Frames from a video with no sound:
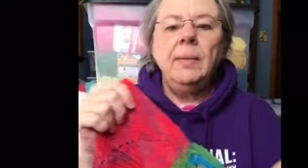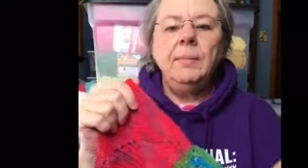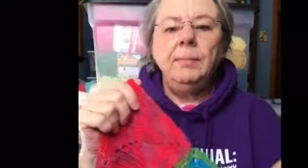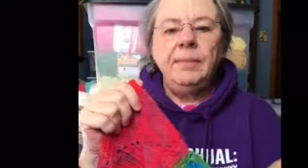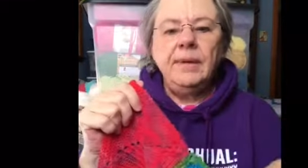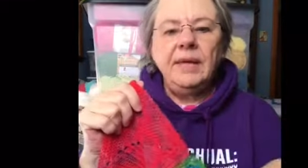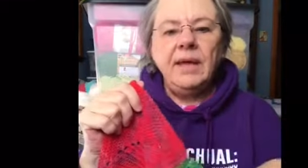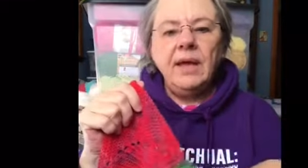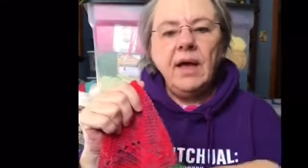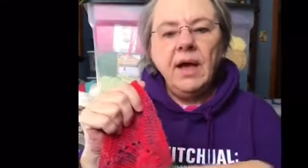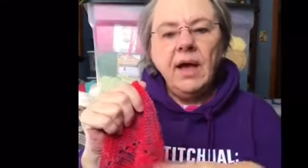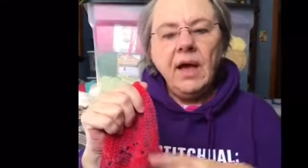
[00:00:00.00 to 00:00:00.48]

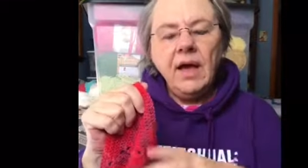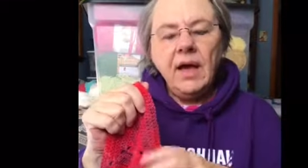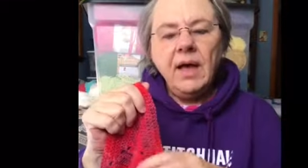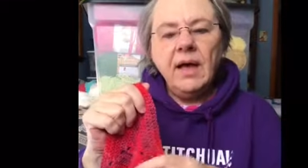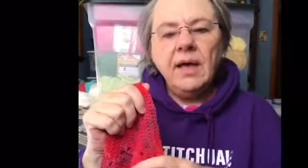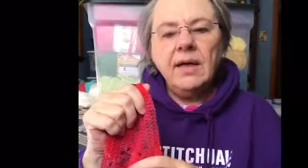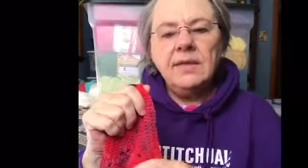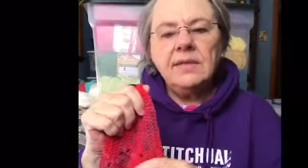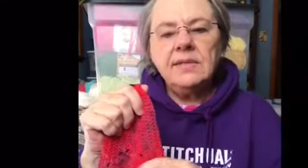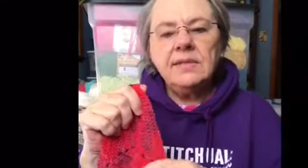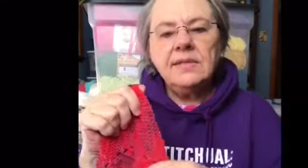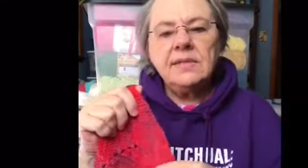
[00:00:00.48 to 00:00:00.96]

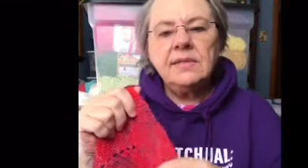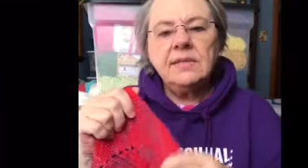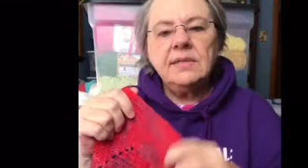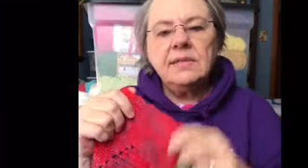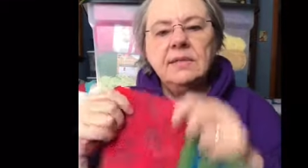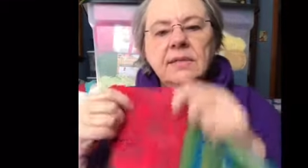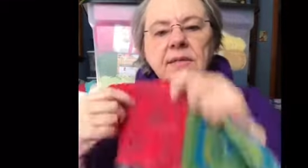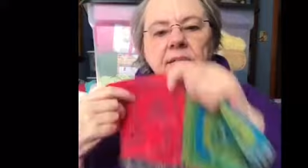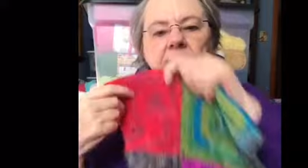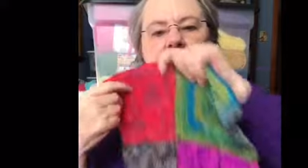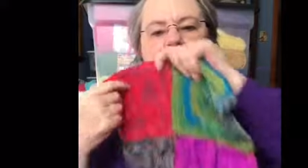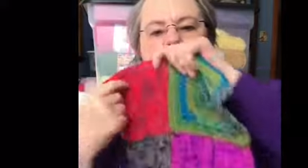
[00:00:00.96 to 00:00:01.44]
because
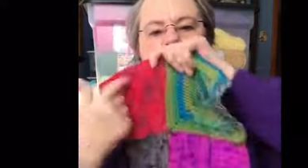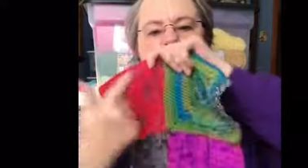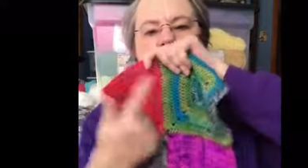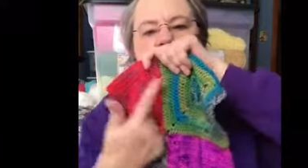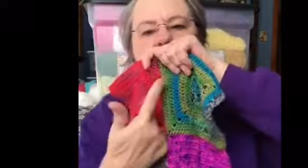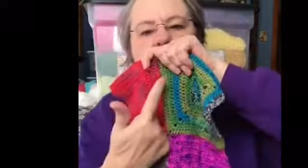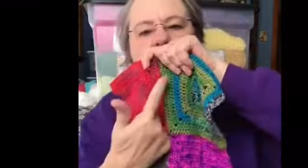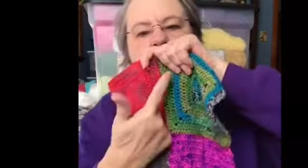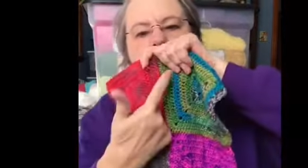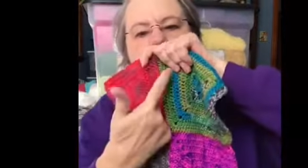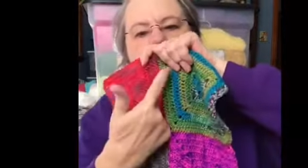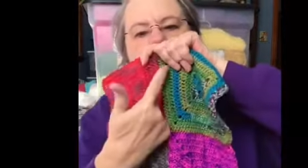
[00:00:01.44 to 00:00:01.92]

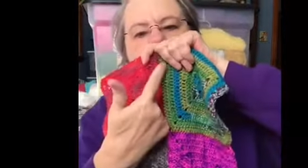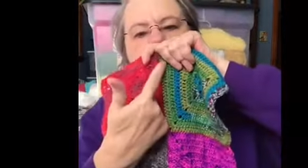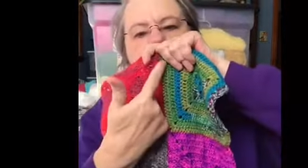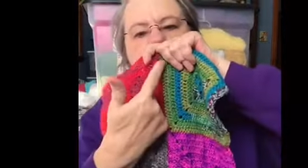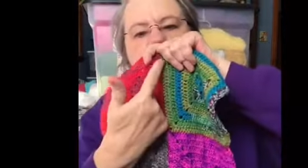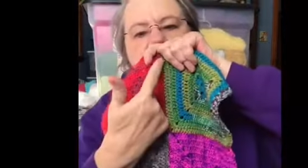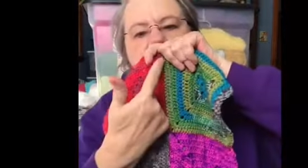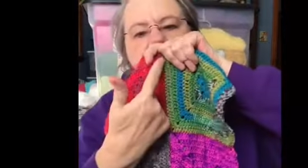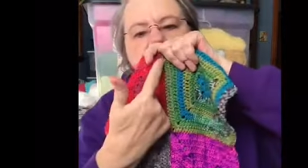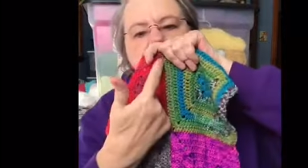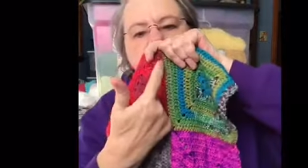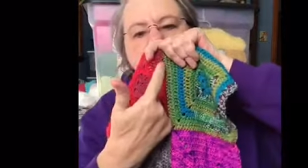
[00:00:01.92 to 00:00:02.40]
if you
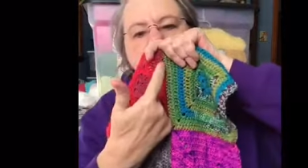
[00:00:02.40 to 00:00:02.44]
if you